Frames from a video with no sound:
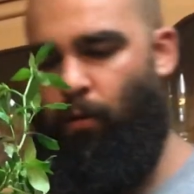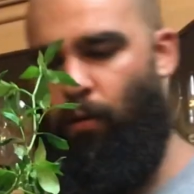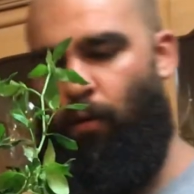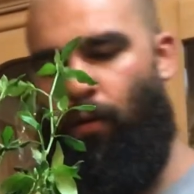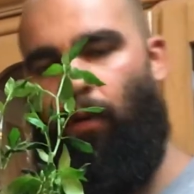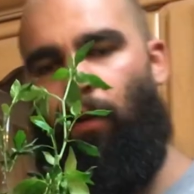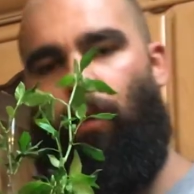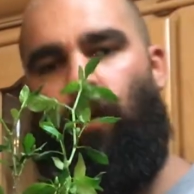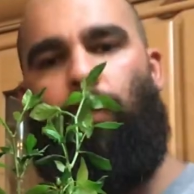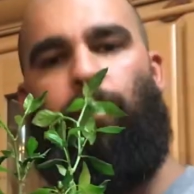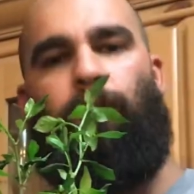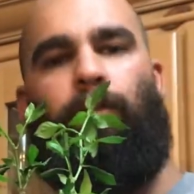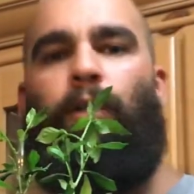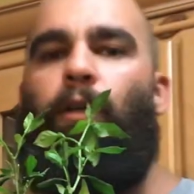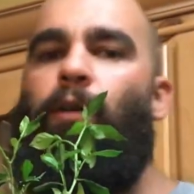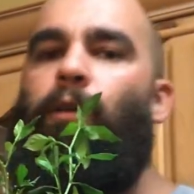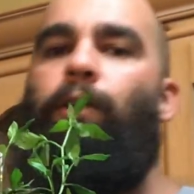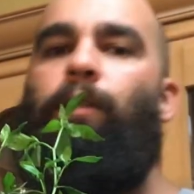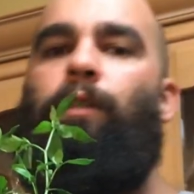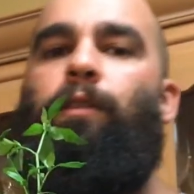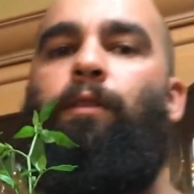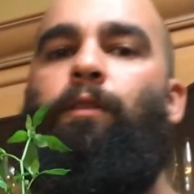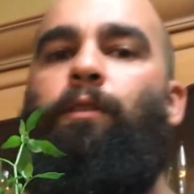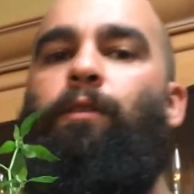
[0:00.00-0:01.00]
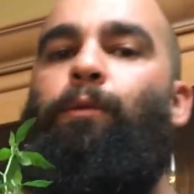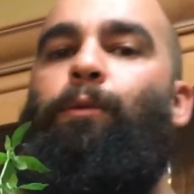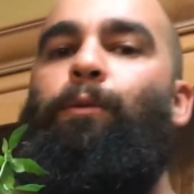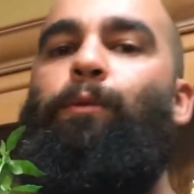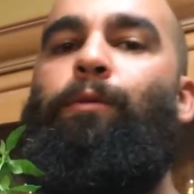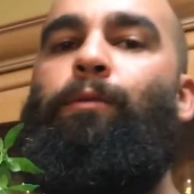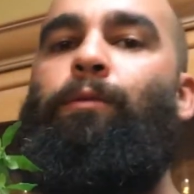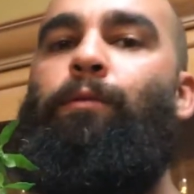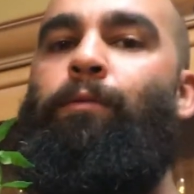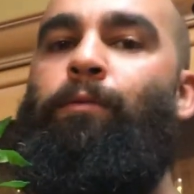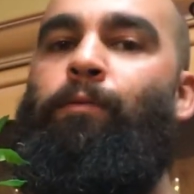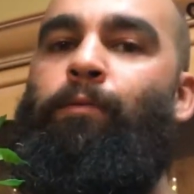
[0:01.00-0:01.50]
Let's go into
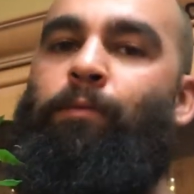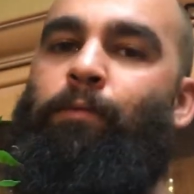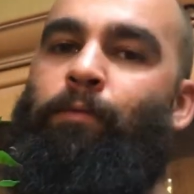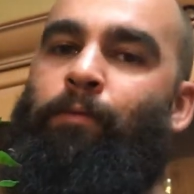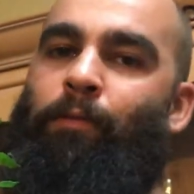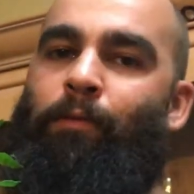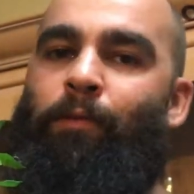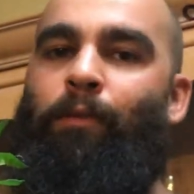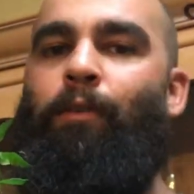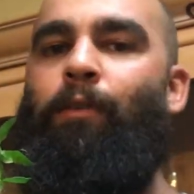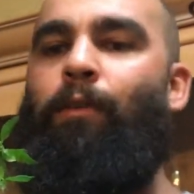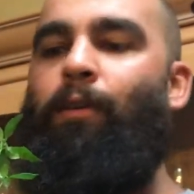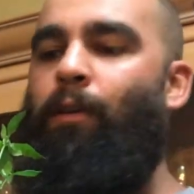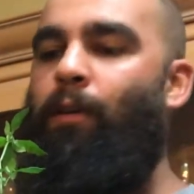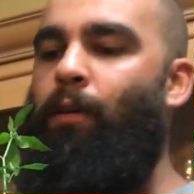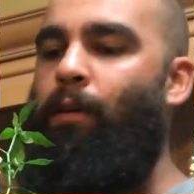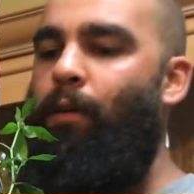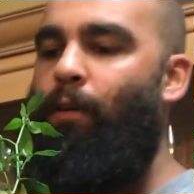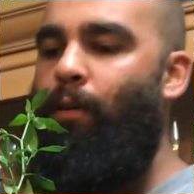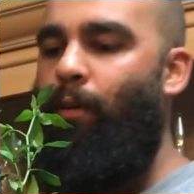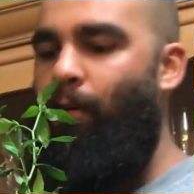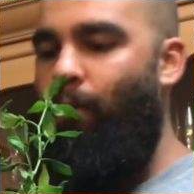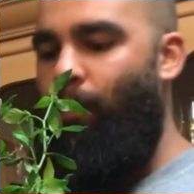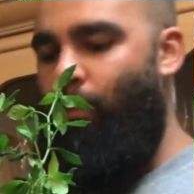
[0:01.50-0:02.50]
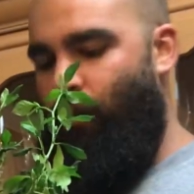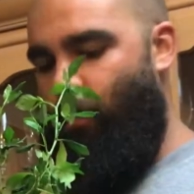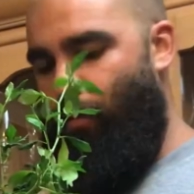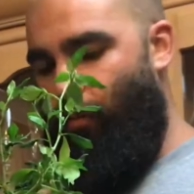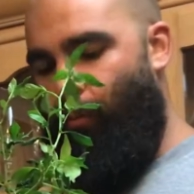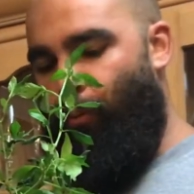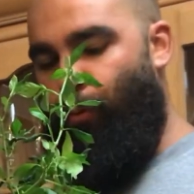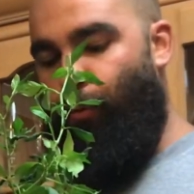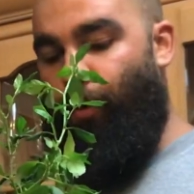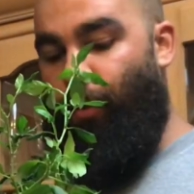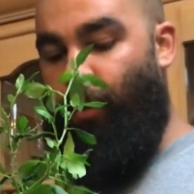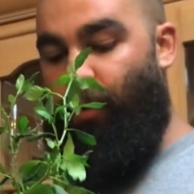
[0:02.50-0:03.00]

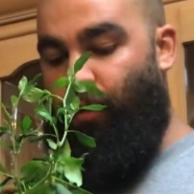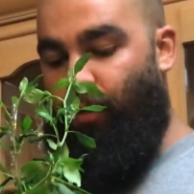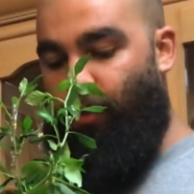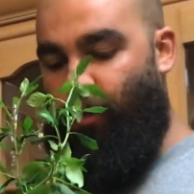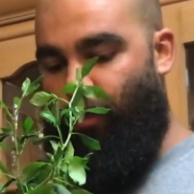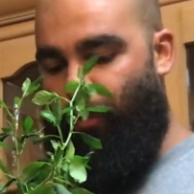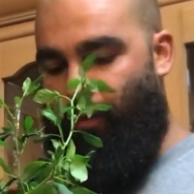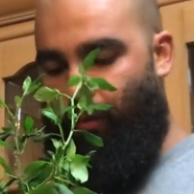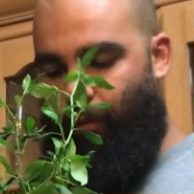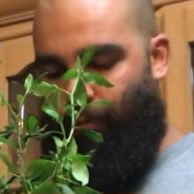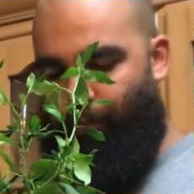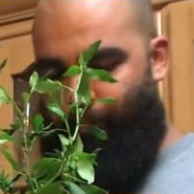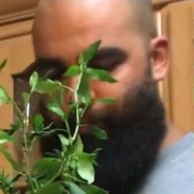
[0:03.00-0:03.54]
pruning this tree.